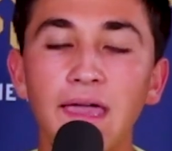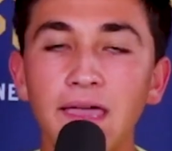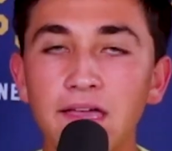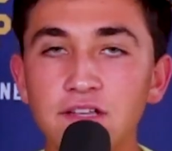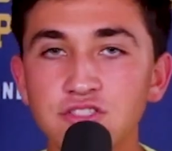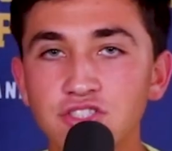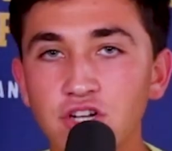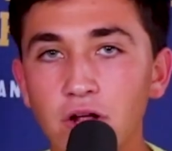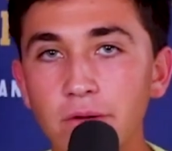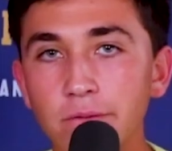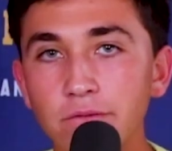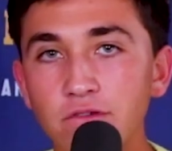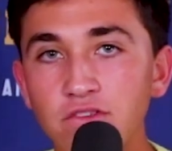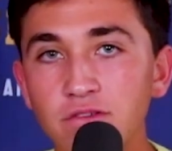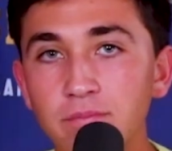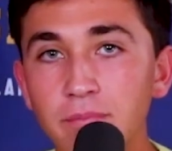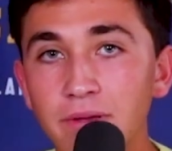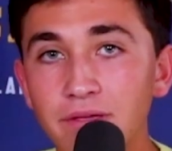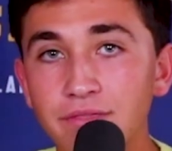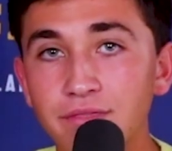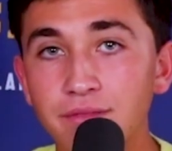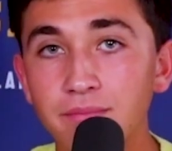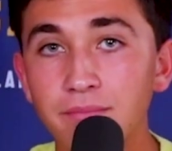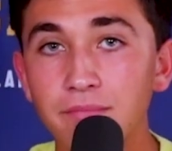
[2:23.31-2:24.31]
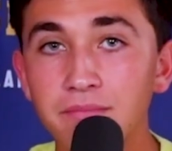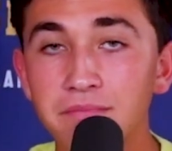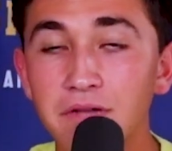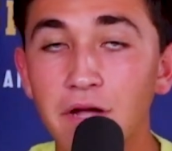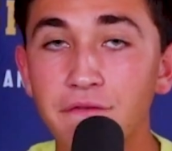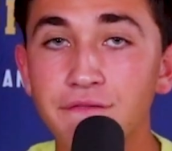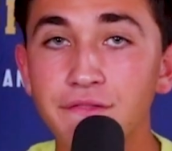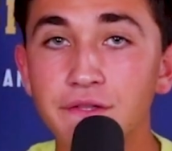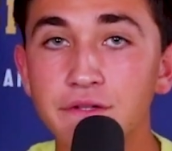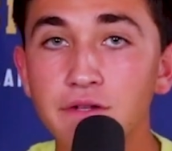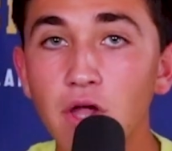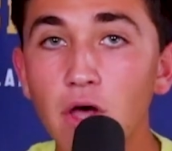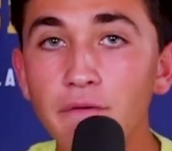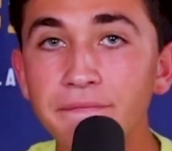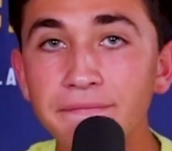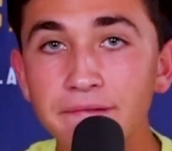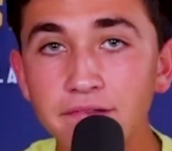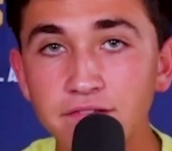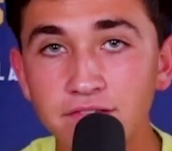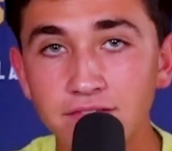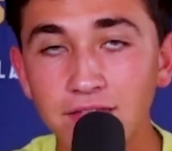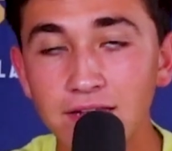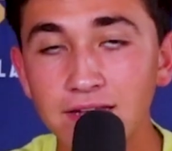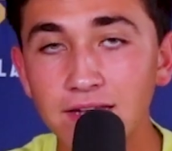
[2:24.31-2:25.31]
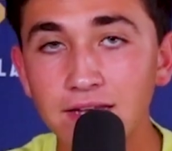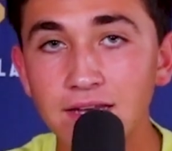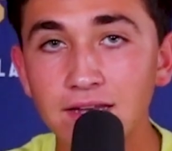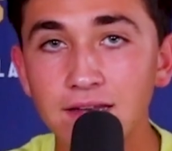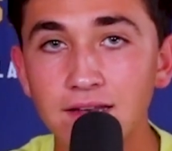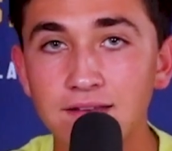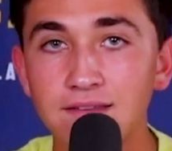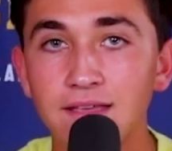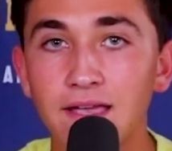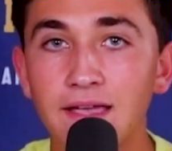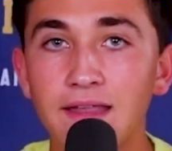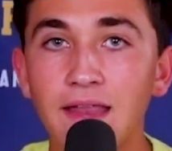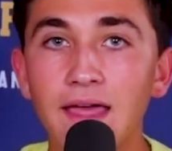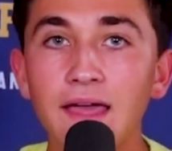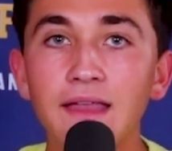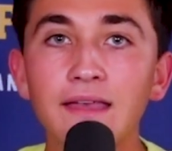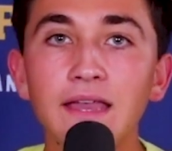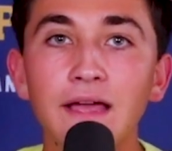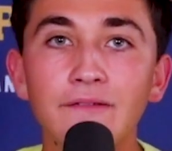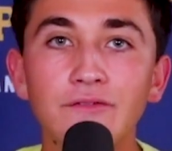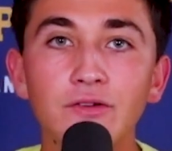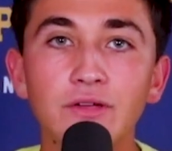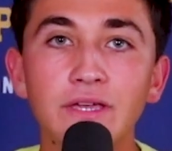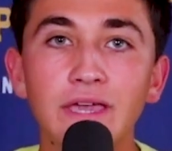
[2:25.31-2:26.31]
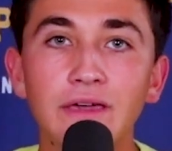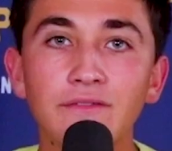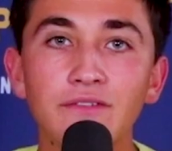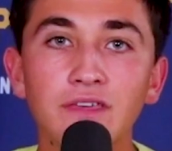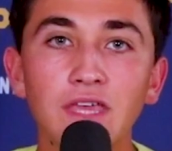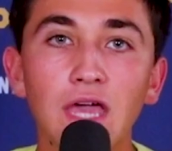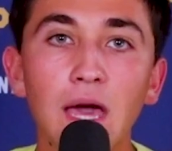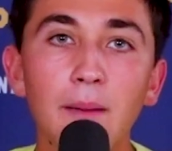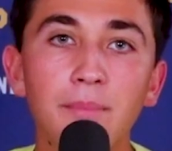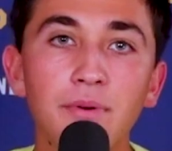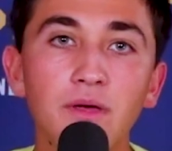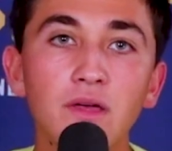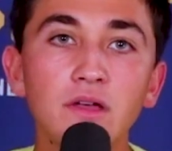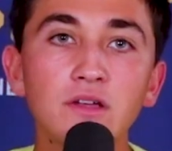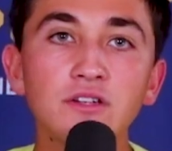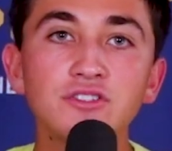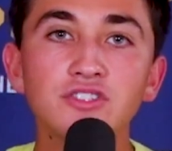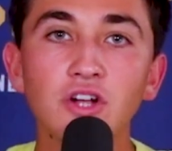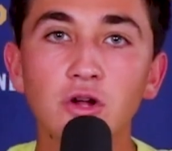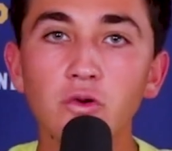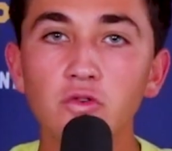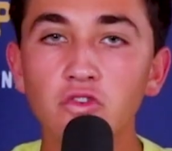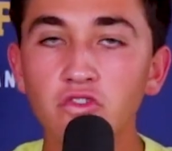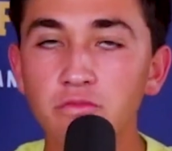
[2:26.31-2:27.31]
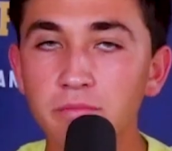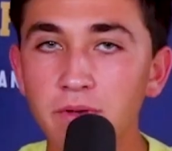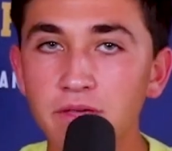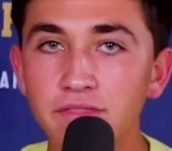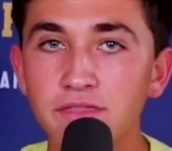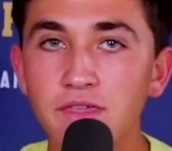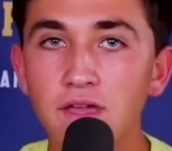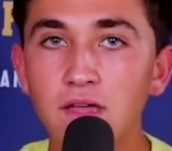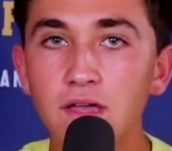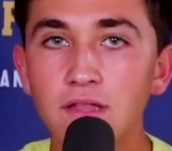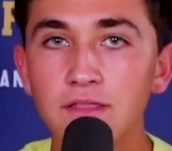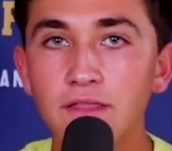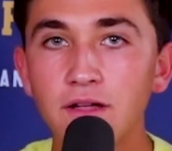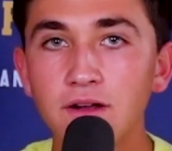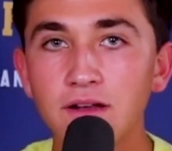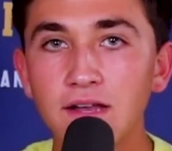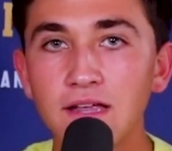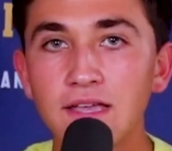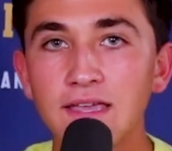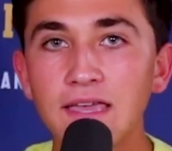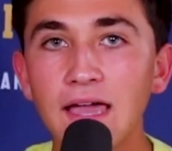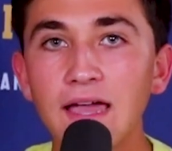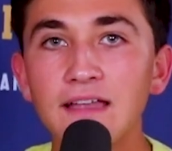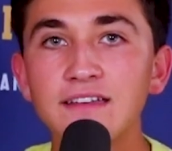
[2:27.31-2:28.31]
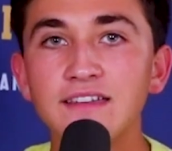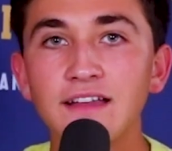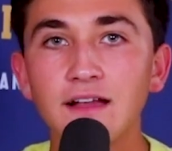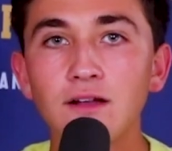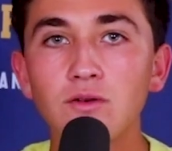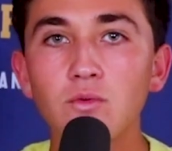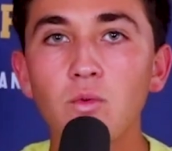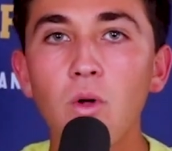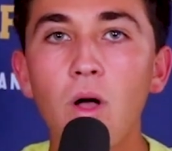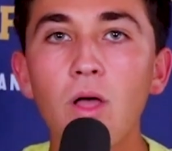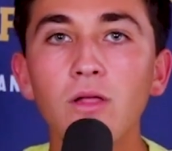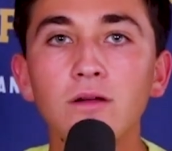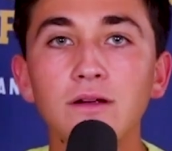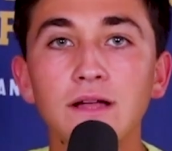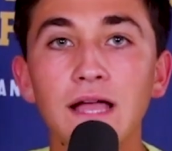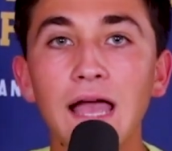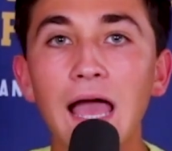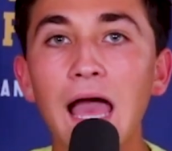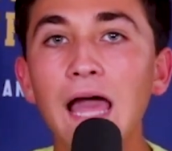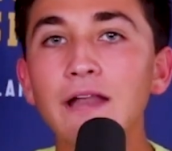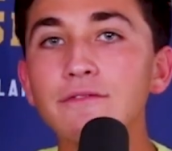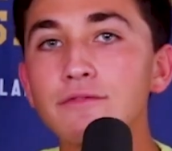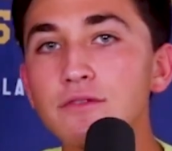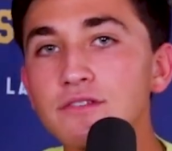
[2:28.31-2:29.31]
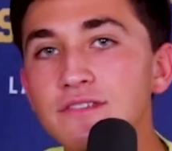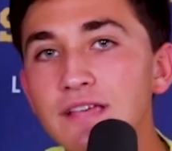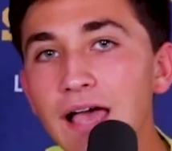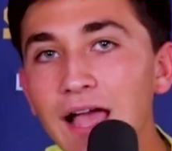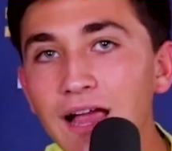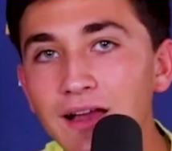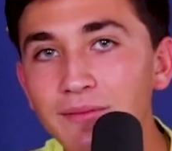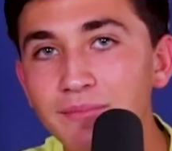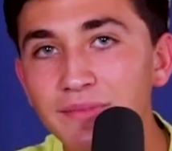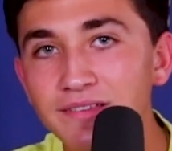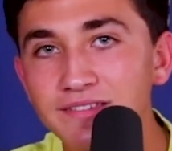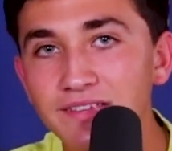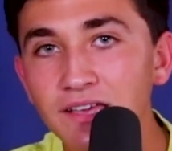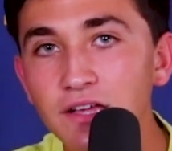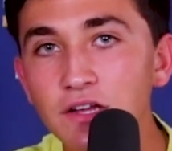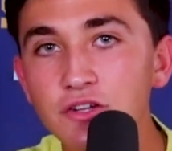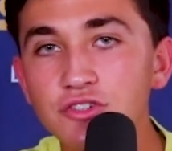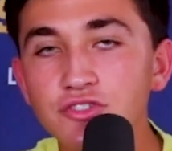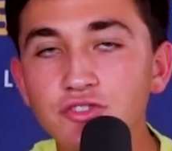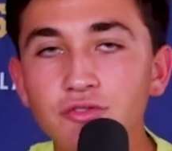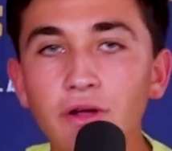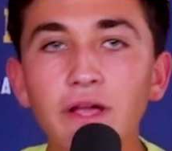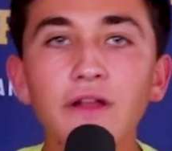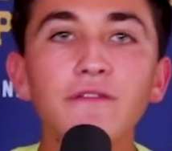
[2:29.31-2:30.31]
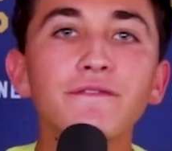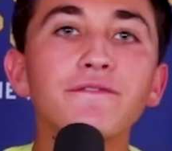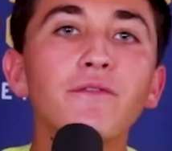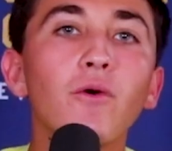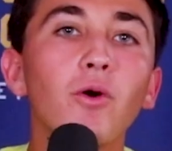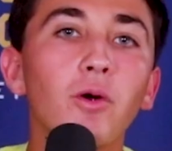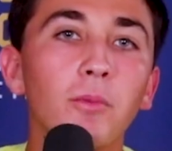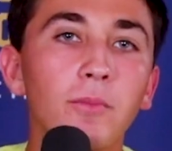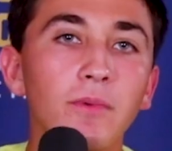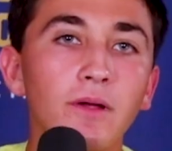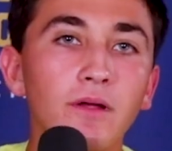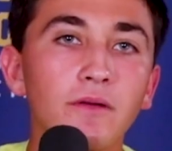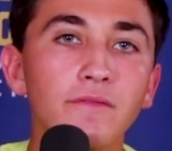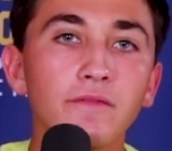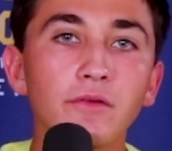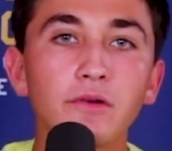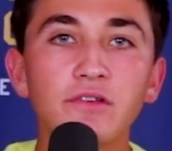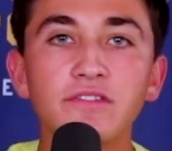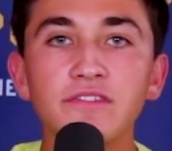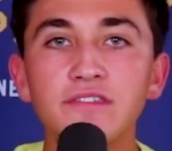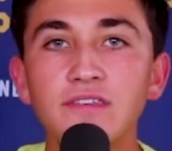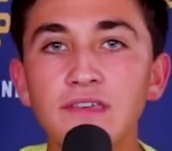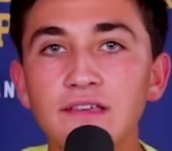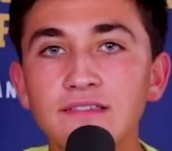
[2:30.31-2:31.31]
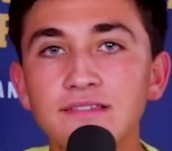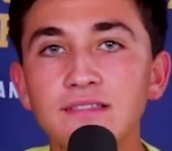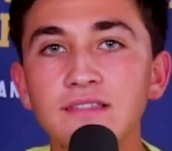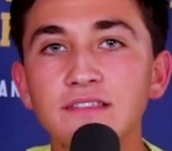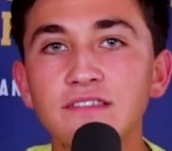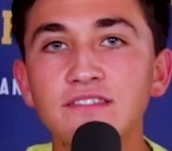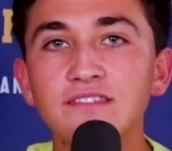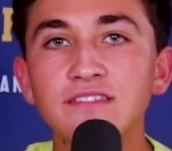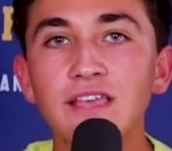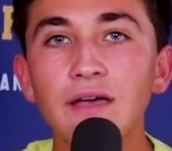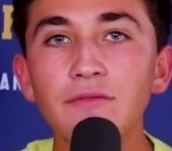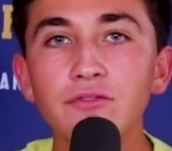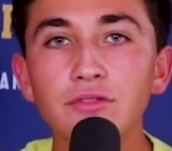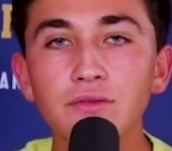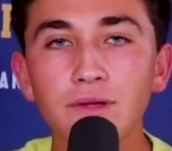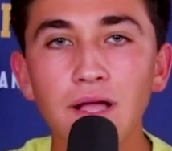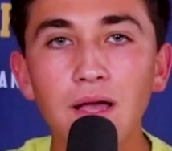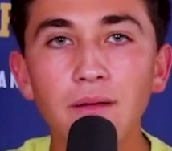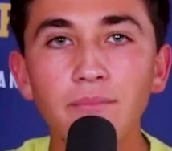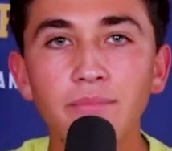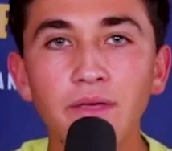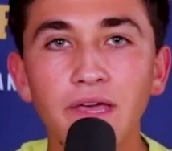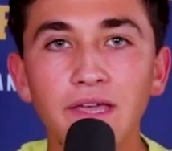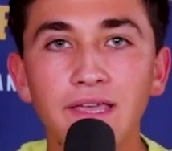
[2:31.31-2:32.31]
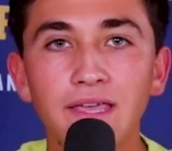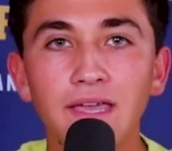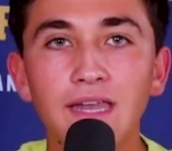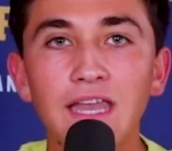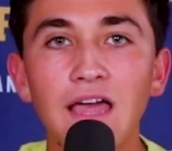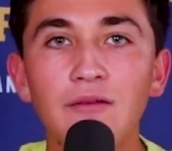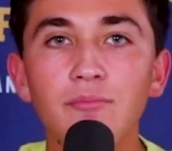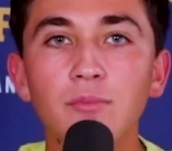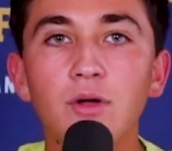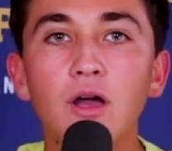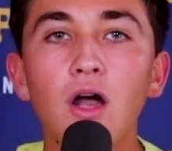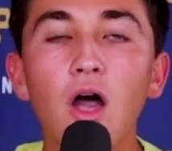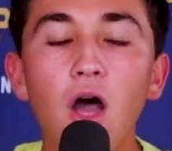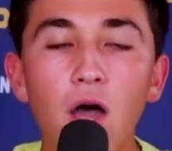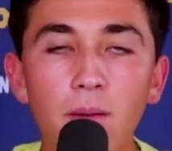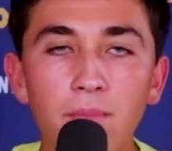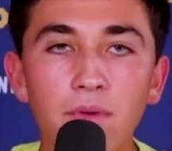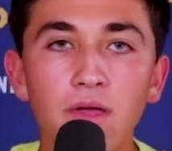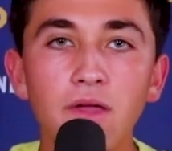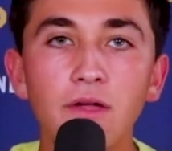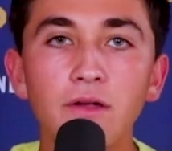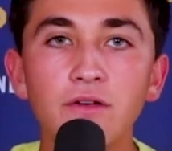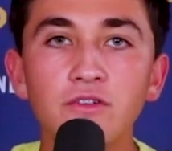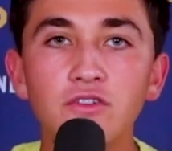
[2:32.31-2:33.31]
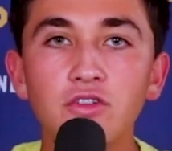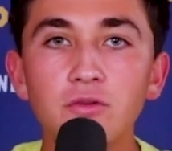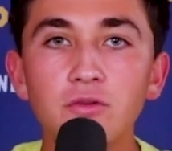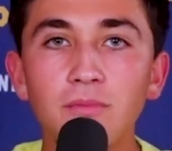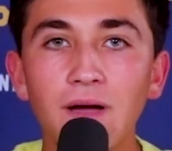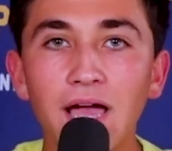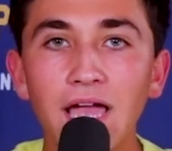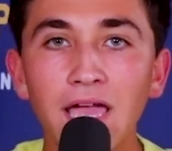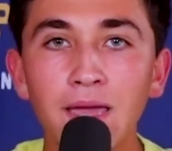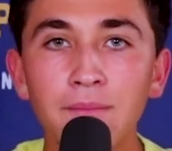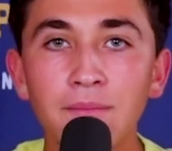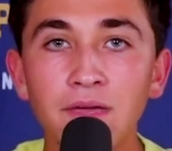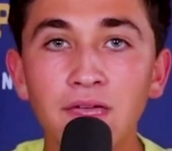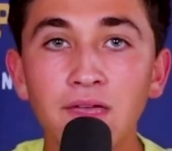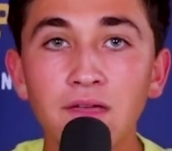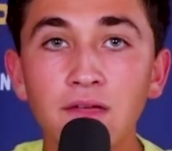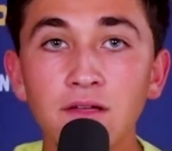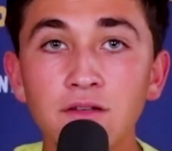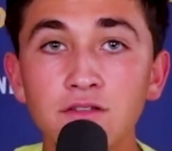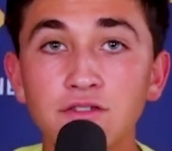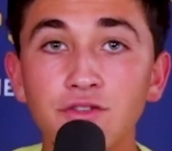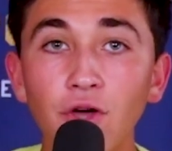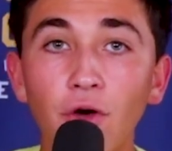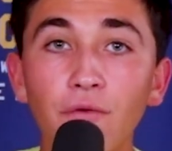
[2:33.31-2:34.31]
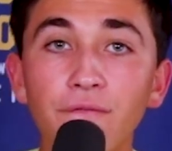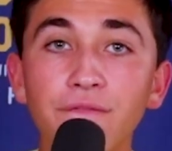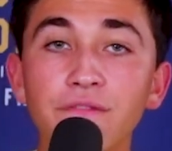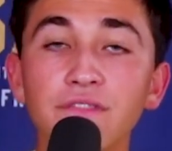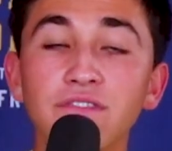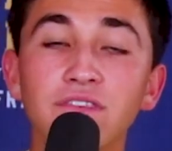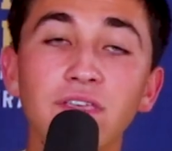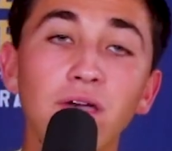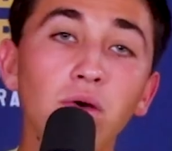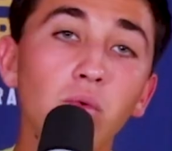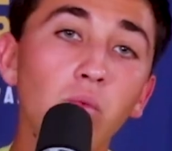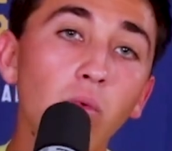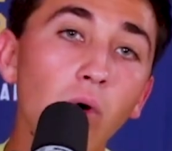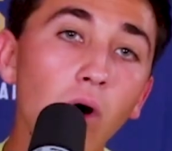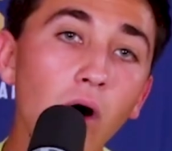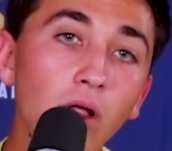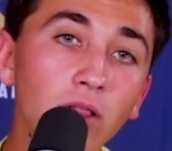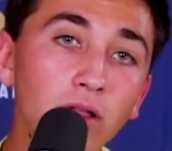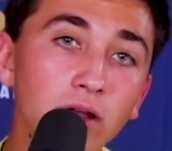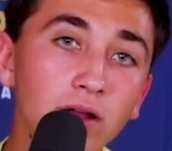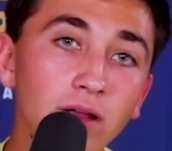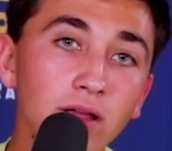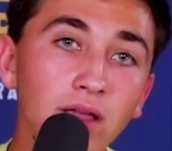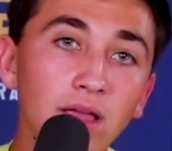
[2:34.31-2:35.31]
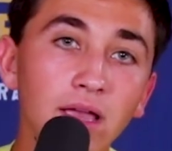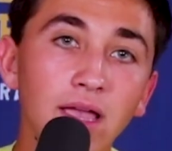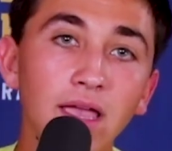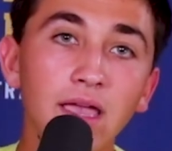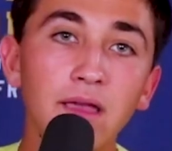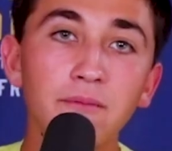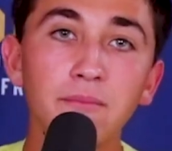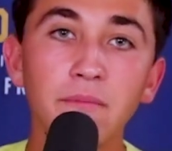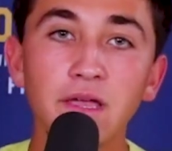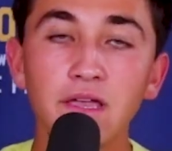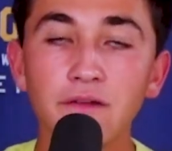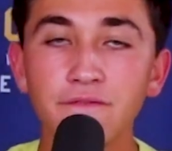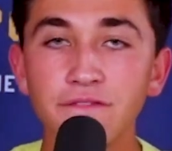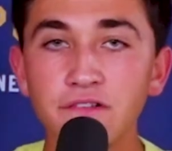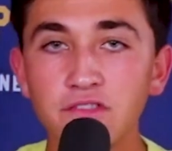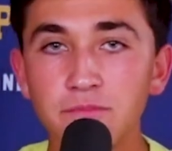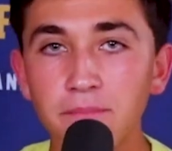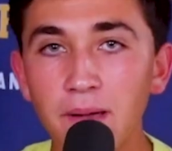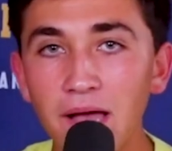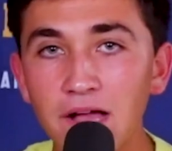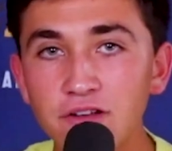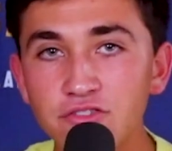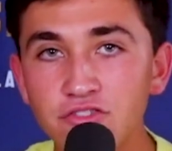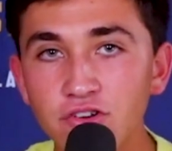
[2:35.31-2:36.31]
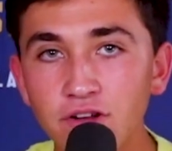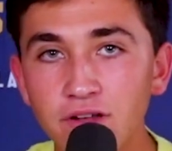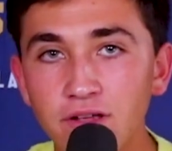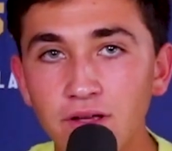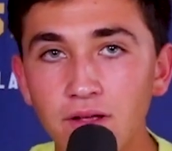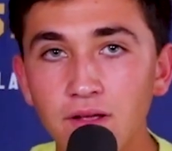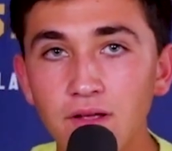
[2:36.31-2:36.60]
and Jonnu Smith. Now for the Dolphins, they needed a tight end after giving up Jonnu Smith. They're going to get Darren Waller out of retirement, trade for him for a 6th and the 7th round pick, and have him come to Miami. Dolphins get Waller and Minkah Fitzpatrick.